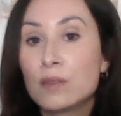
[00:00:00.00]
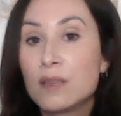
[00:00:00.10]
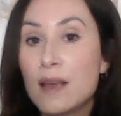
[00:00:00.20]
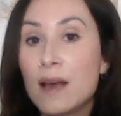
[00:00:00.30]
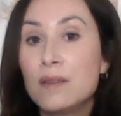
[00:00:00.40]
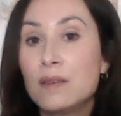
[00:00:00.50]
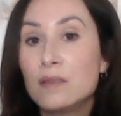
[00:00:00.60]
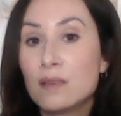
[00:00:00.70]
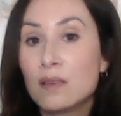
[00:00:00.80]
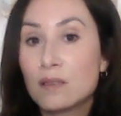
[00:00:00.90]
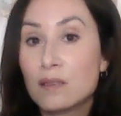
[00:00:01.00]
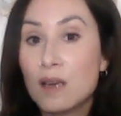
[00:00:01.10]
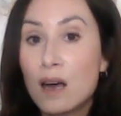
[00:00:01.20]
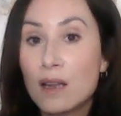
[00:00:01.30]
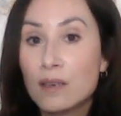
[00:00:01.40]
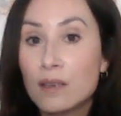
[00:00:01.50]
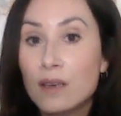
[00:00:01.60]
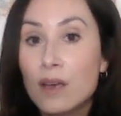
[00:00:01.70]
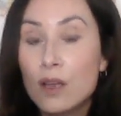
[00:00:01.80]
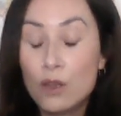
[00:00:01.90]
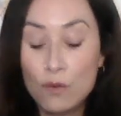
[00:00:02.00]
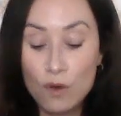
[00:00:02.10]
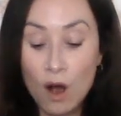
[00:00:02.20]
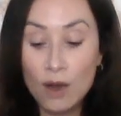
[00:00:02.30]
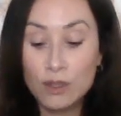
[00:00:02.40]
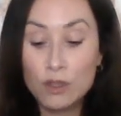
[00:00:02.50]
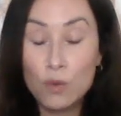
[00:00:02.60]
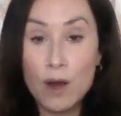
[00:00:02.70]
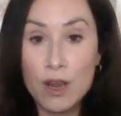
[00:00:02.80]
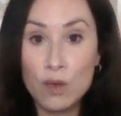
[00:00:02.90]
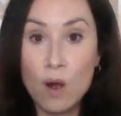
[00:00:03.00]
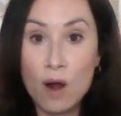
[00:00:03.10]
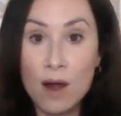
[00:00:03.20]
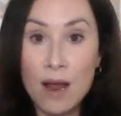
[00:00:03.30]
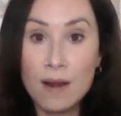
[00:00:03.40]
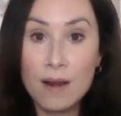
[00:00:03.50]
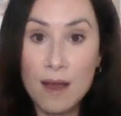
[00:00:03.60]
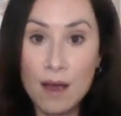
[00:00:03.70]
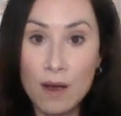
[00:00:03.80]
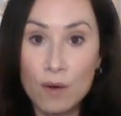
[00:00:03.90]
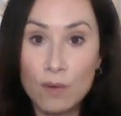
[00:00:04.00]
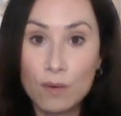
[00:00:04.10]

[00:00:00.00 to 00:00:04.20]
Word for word: to get these things done. You've gotten to where you are at now.